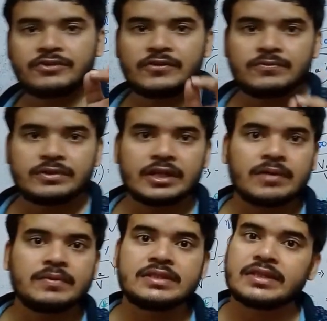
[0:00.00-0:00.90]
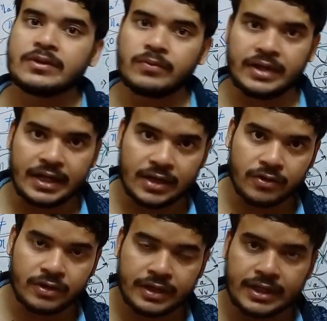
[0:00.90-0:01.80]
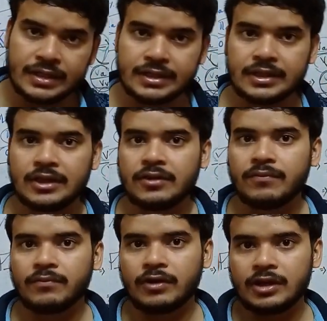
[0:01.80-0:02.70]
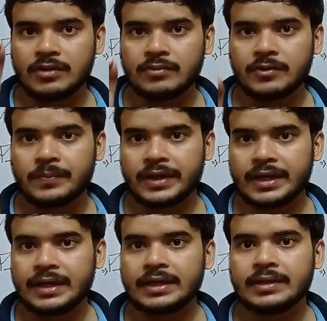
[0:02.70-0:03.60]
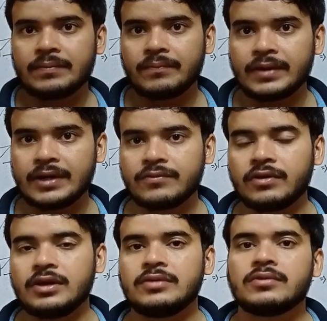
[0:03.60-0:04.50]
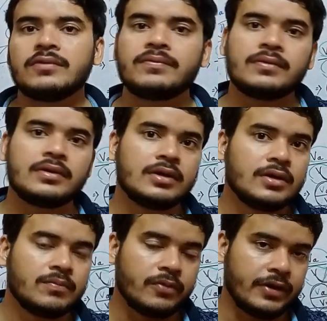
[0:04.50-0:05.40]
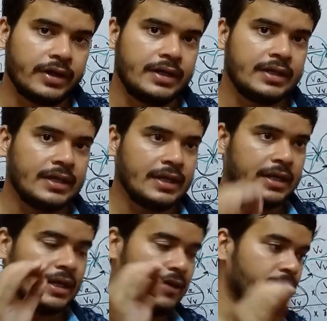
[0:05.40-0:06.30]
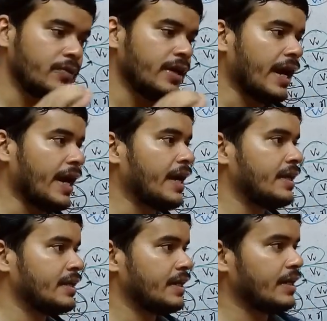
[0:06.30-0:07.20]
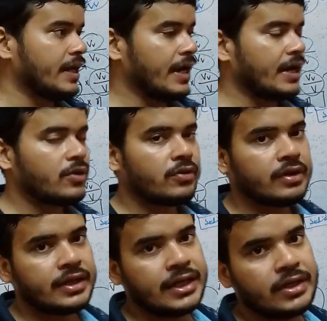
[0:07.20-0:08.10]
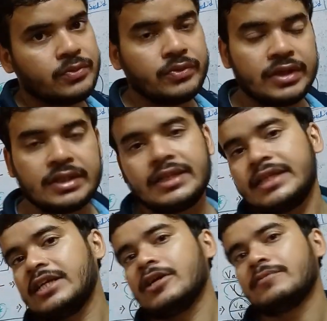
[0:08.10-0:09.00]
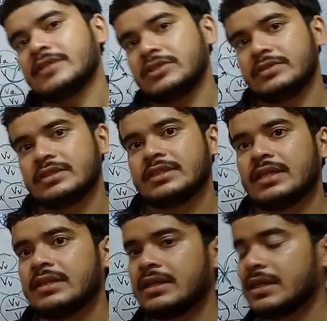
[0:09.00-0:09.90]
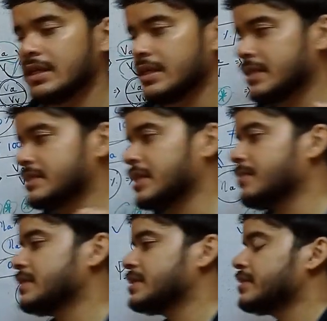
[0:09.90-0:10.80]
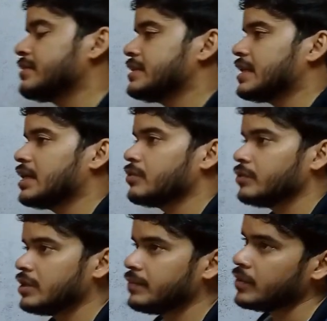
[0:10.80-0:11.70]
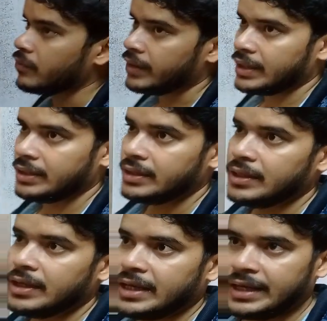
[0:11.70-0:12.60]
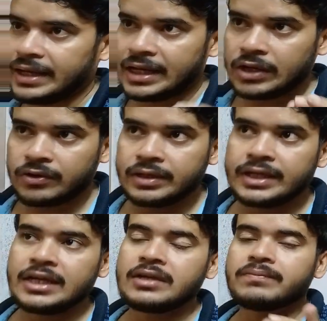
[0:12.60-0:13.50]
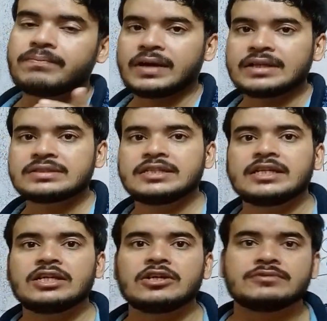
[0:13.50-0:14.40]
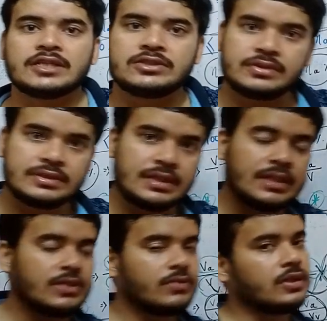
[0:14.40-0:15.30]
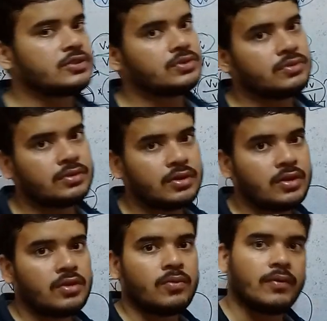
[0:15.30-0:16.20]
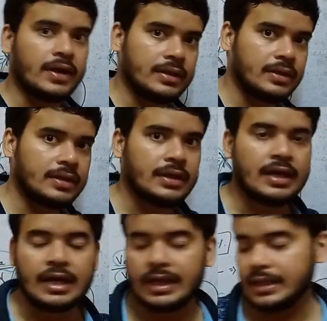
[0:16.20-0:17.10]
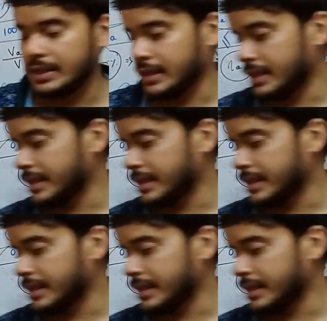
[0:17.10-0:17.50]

Fifth term is air content, volume of air by volume of void. If we add air content with degree of saturation, the summation result will be 1. Air content plus degree of saturation equals to 1. And